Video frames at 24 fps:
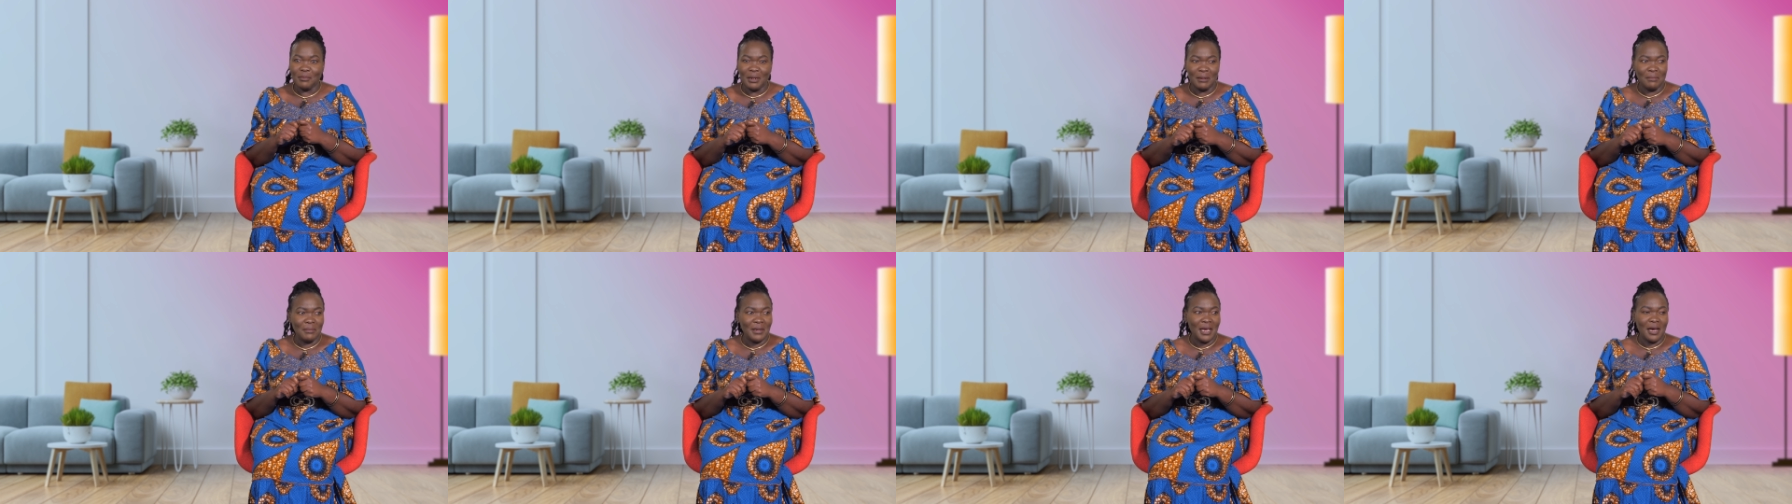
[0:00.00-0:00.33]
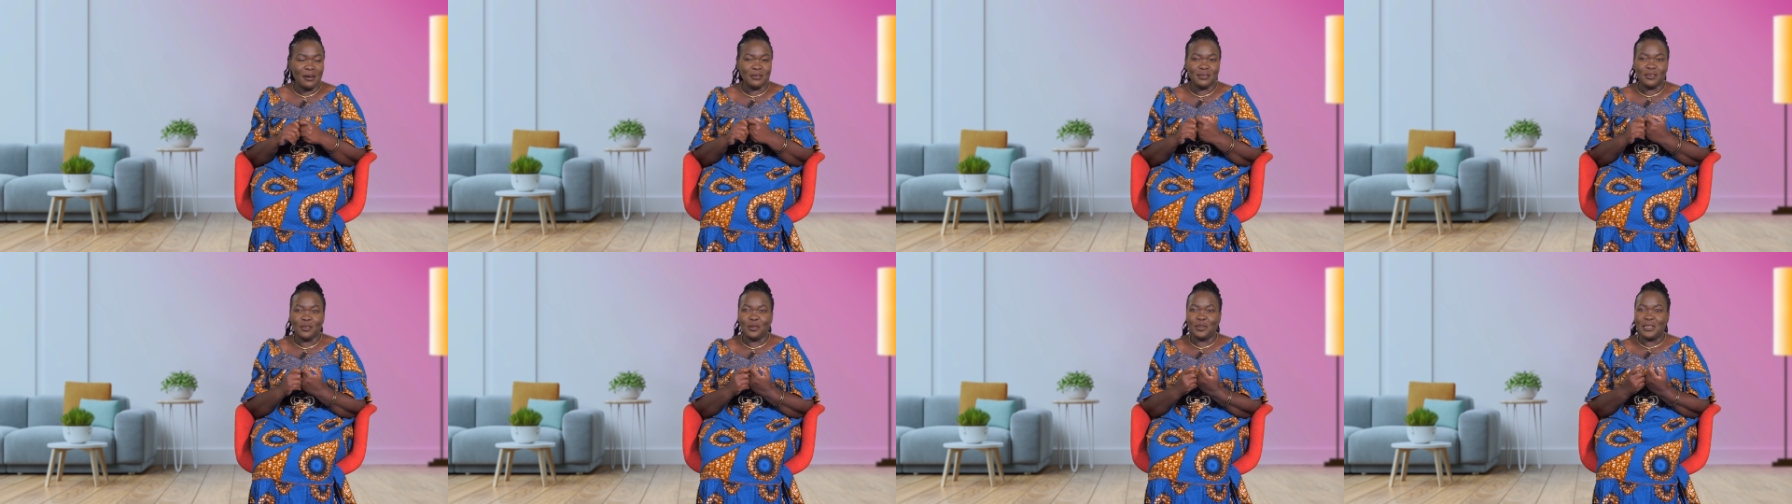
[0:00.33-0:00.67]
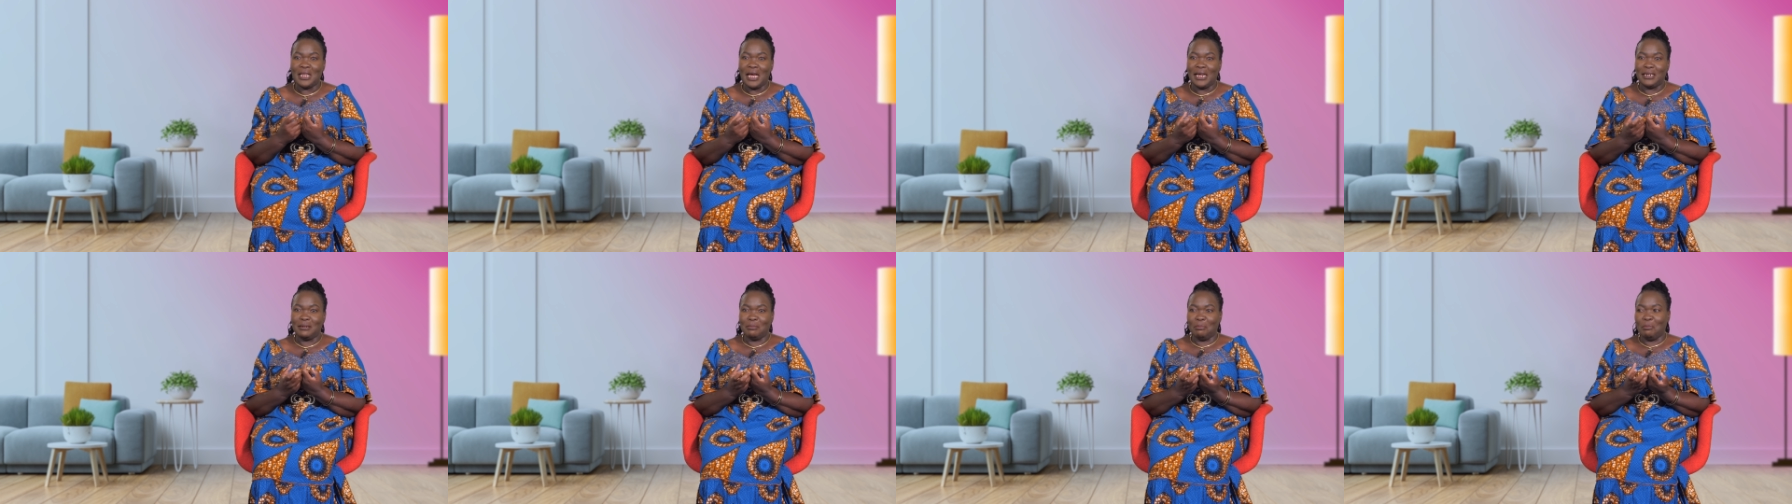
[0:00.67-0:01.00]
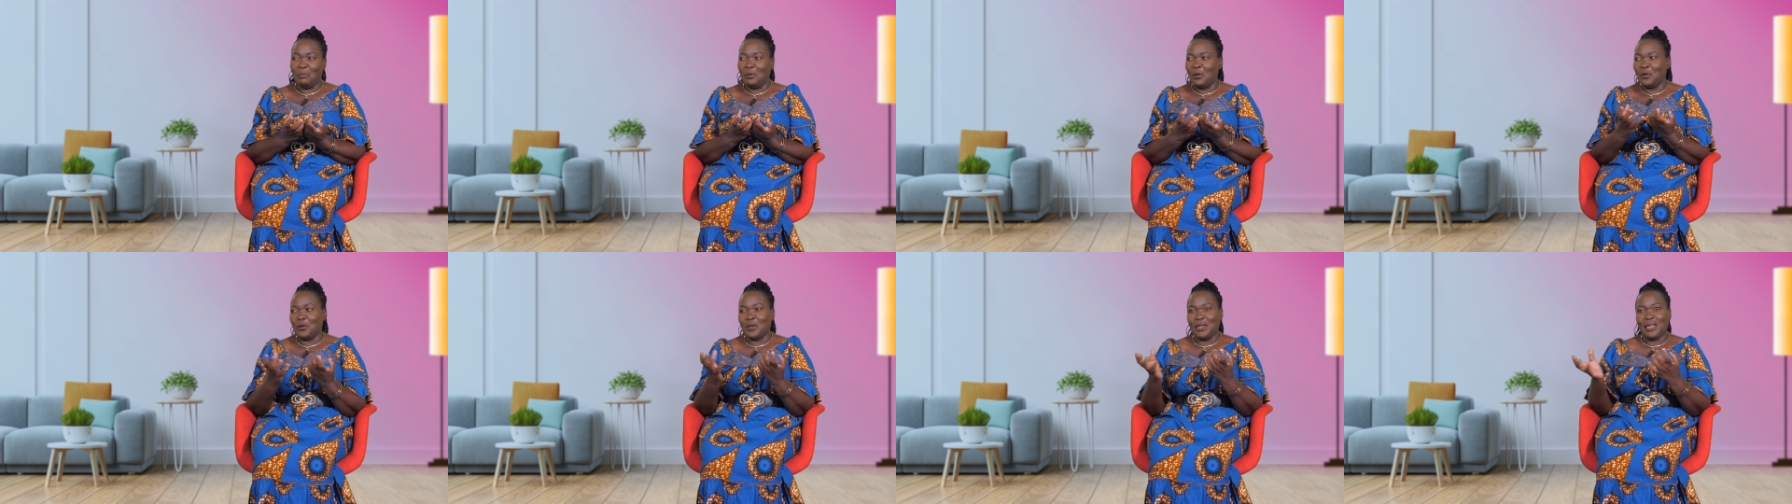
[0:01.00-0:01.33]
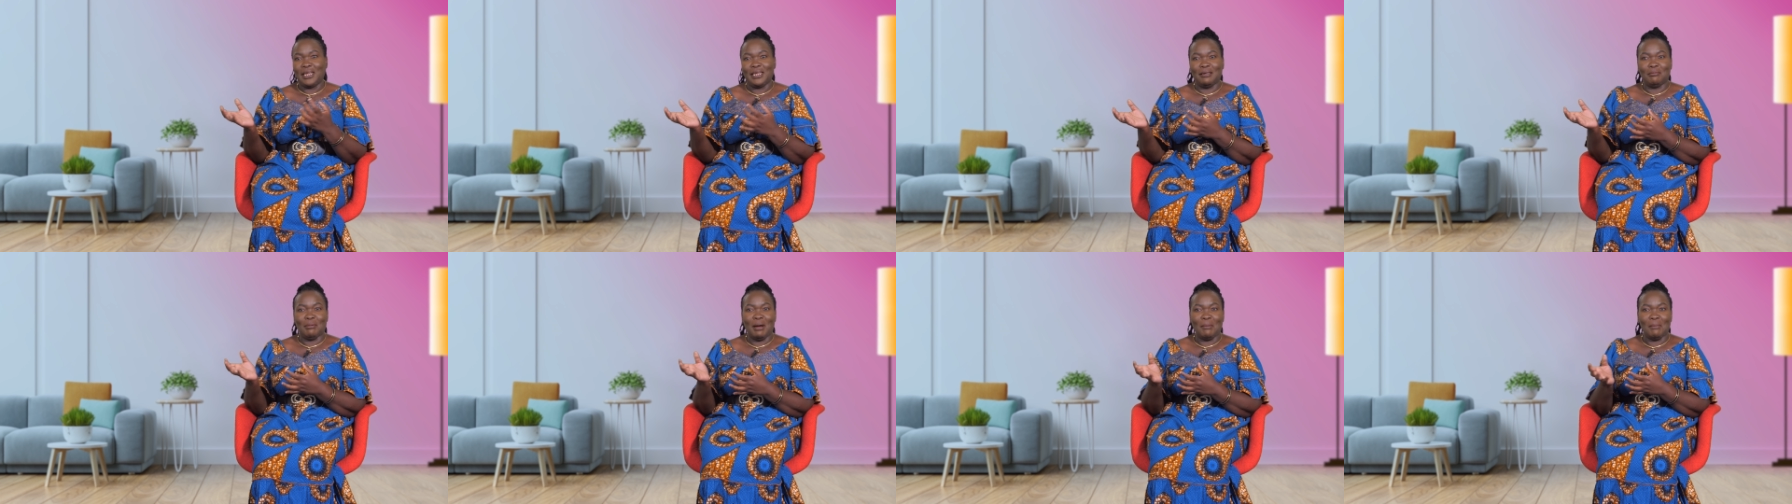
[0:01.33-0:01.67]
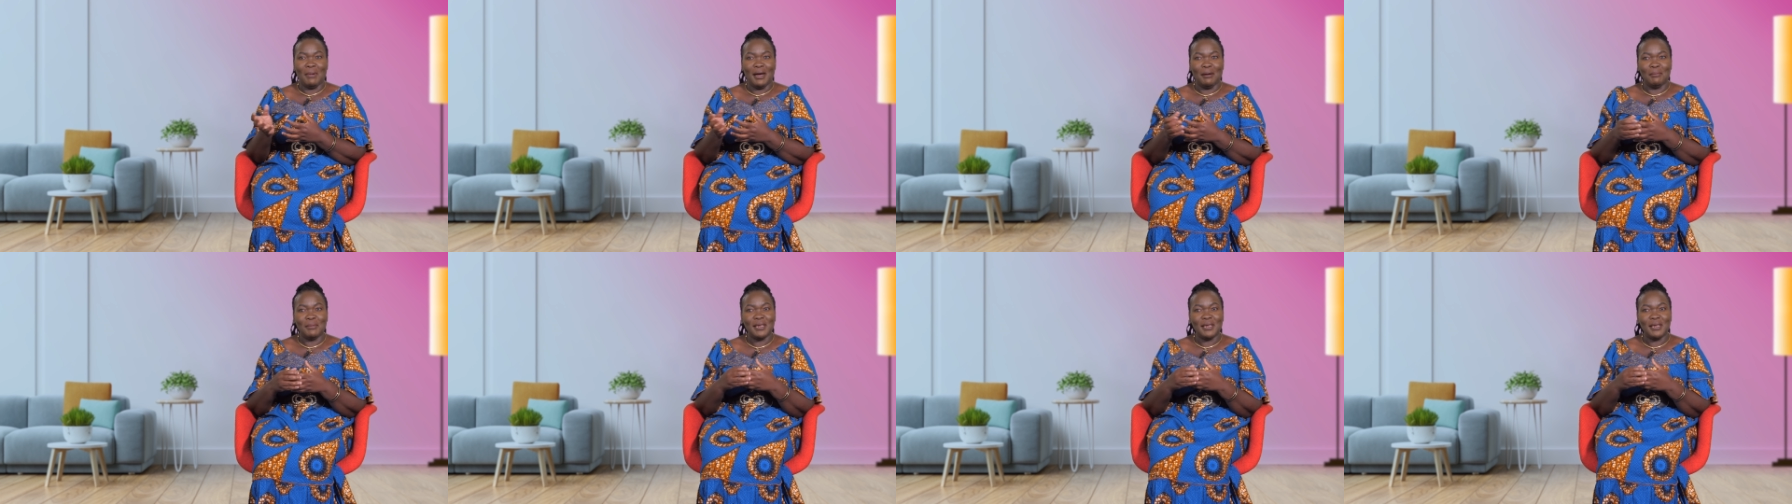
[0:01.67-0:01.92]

But me, I was not that boring, mama.